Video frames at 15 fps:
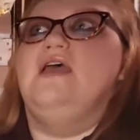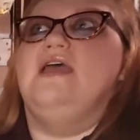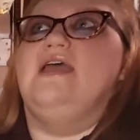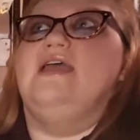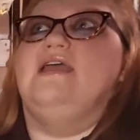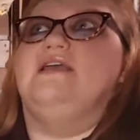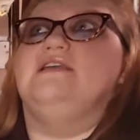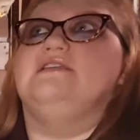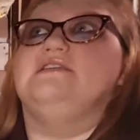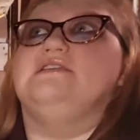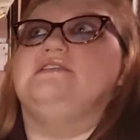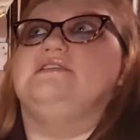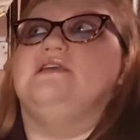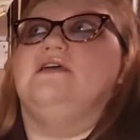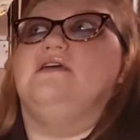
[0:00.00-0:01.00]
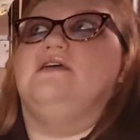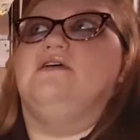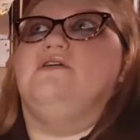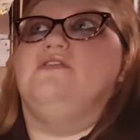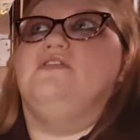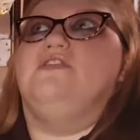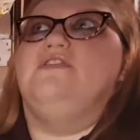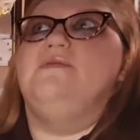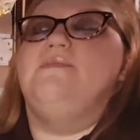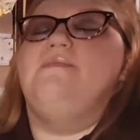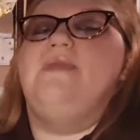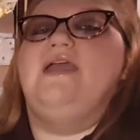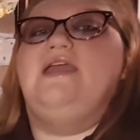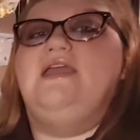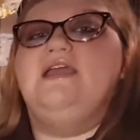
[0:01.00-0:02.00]
is the
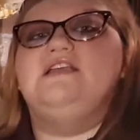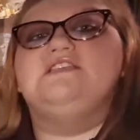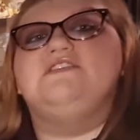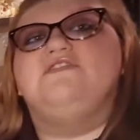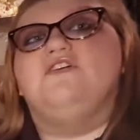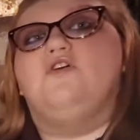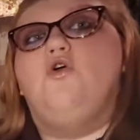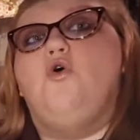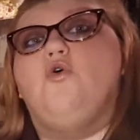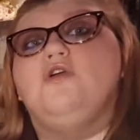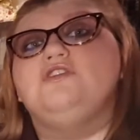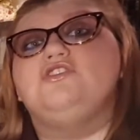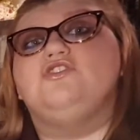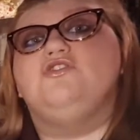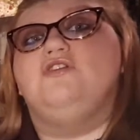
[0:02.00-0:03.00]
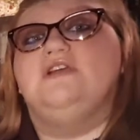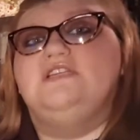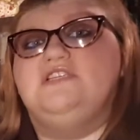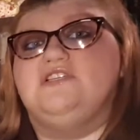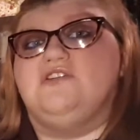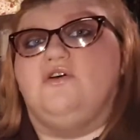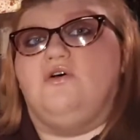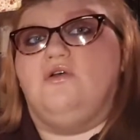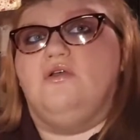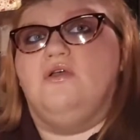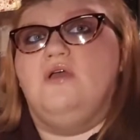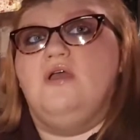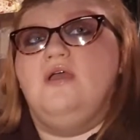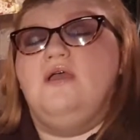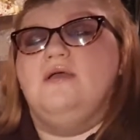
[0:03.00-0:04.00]
makings of a quartz crystal,
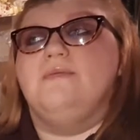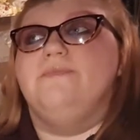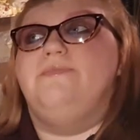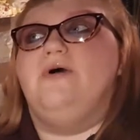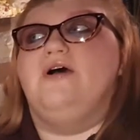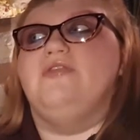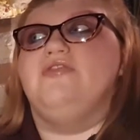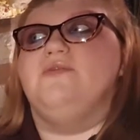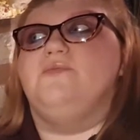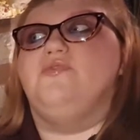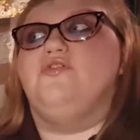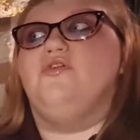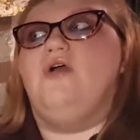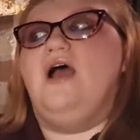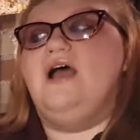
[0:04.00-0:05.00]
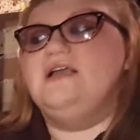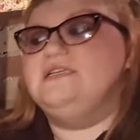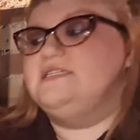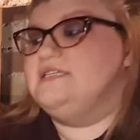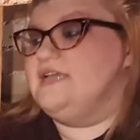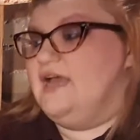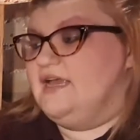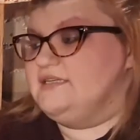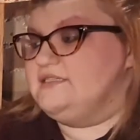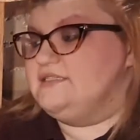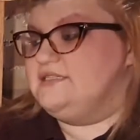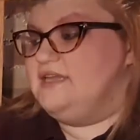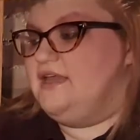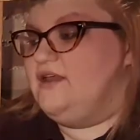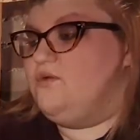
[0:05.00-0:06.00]
but the
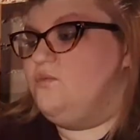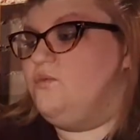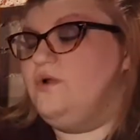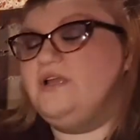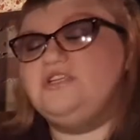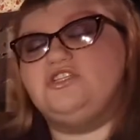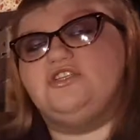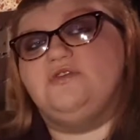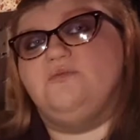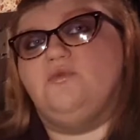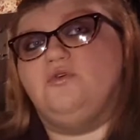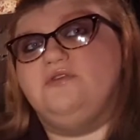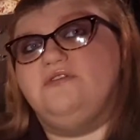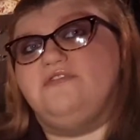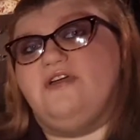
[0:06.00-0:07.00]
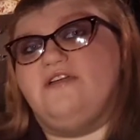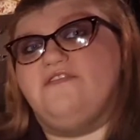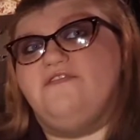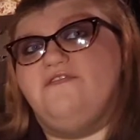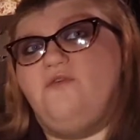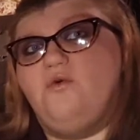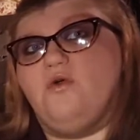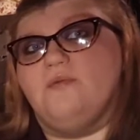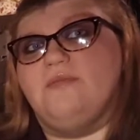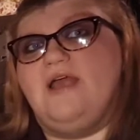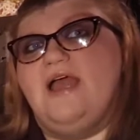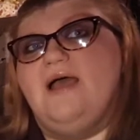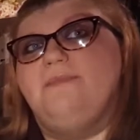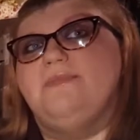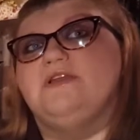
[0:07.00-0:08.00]
process in which the Moldavite formed
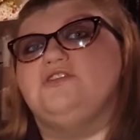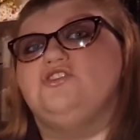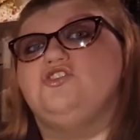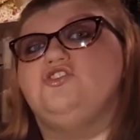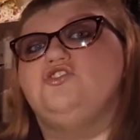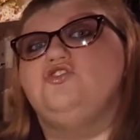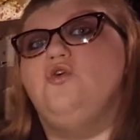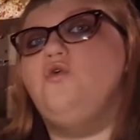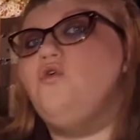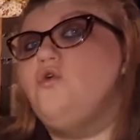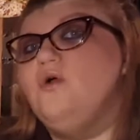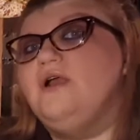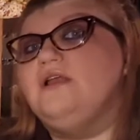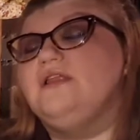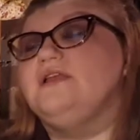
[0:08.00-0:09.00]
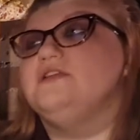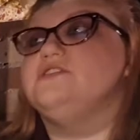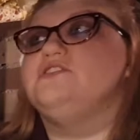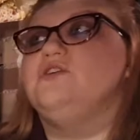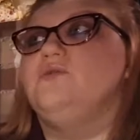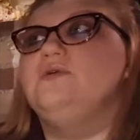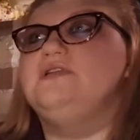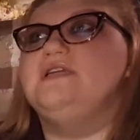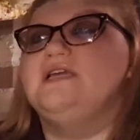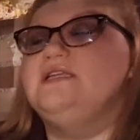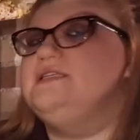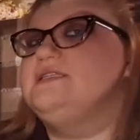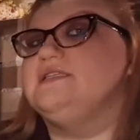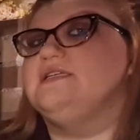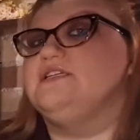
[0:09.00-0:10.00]
happened so quickly and so
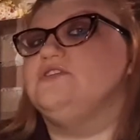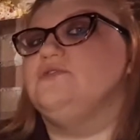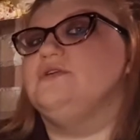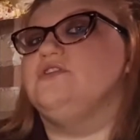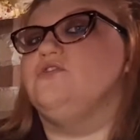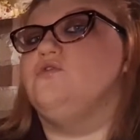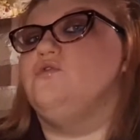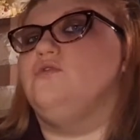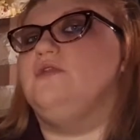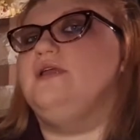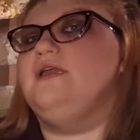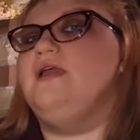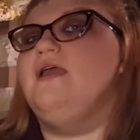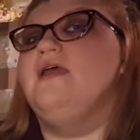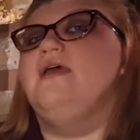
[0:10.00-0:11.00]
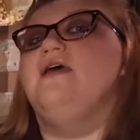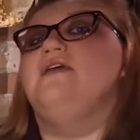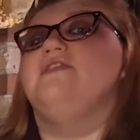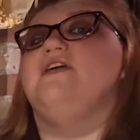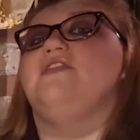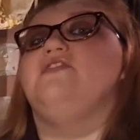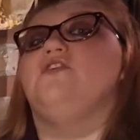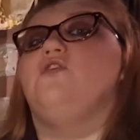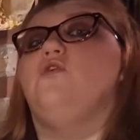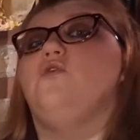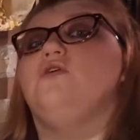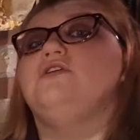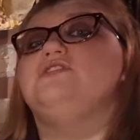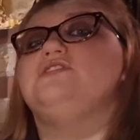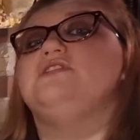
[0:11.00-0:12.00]
intensely during the cooling that the
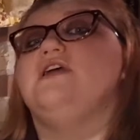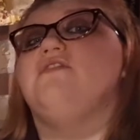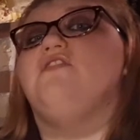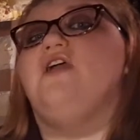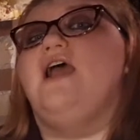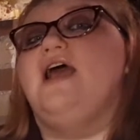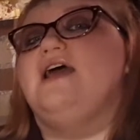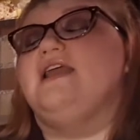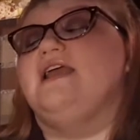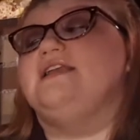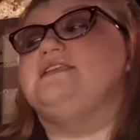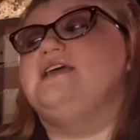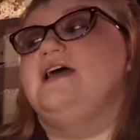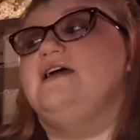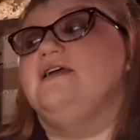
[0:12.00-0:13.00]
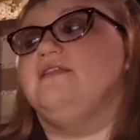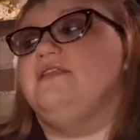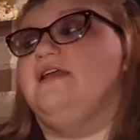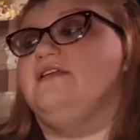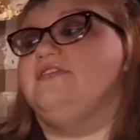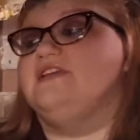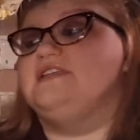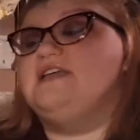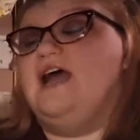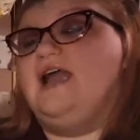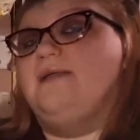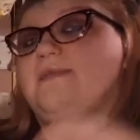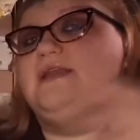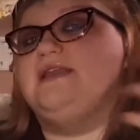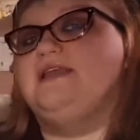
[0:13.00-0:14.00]
quartz never had the
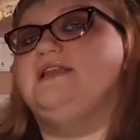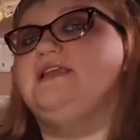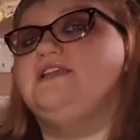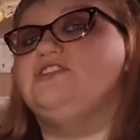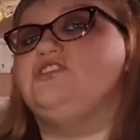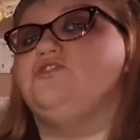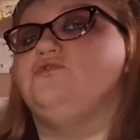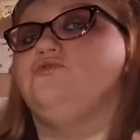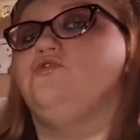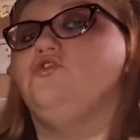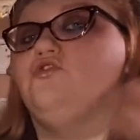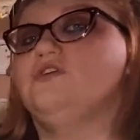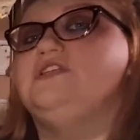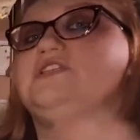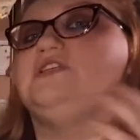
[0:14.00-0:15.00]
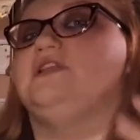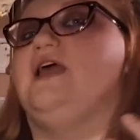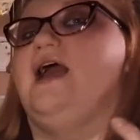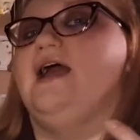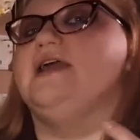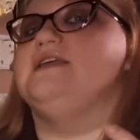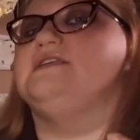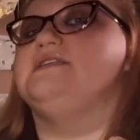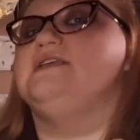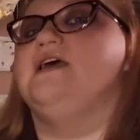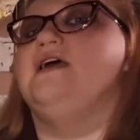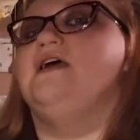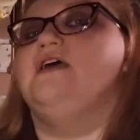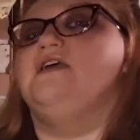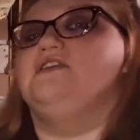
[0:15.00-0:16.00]
time it needed to crystallize.
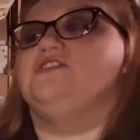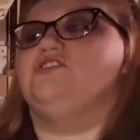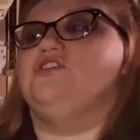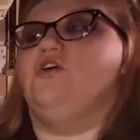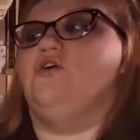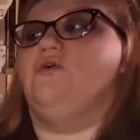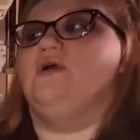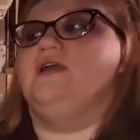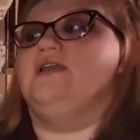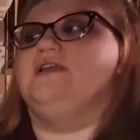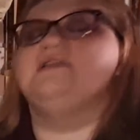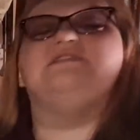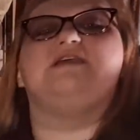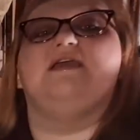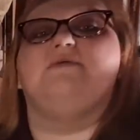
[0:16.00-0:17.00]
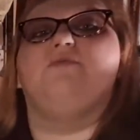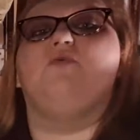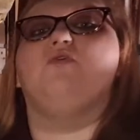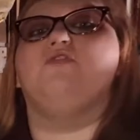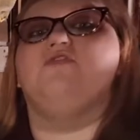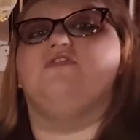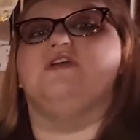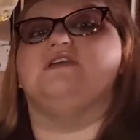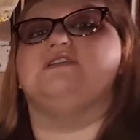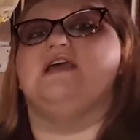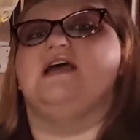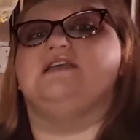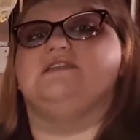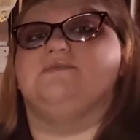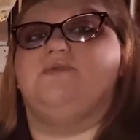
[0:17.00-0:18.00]
So it is amorphous
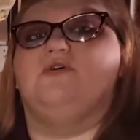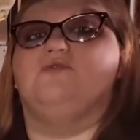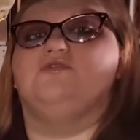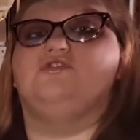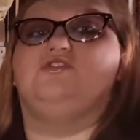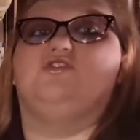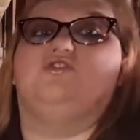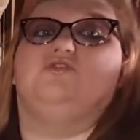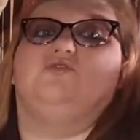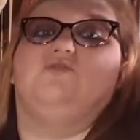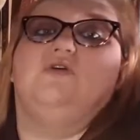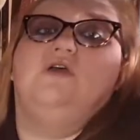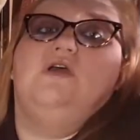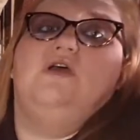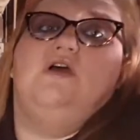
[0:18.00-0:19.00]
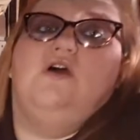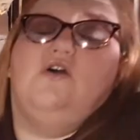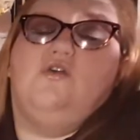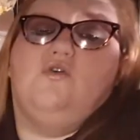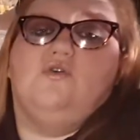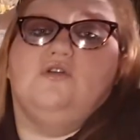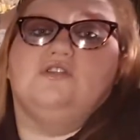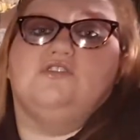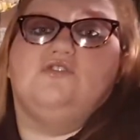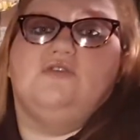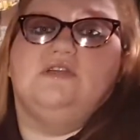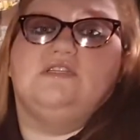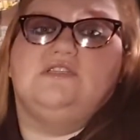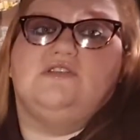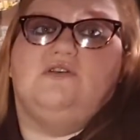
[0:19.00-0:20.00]
as opposed to a quartz
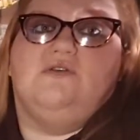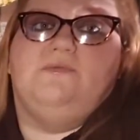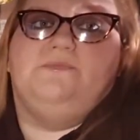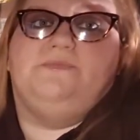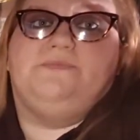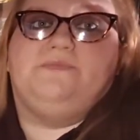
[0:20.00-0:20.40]
crystal.